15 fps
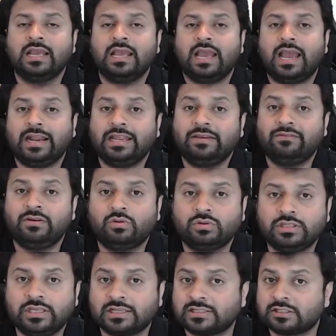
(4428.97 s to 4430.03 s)
and he will
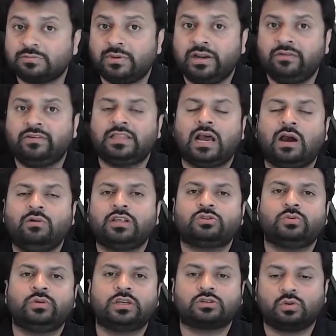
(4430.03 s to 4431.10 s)
do the assessment without
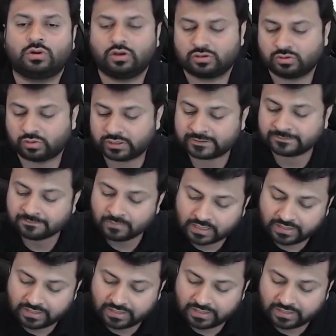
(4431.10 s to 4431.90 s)
issuing a show cause notice.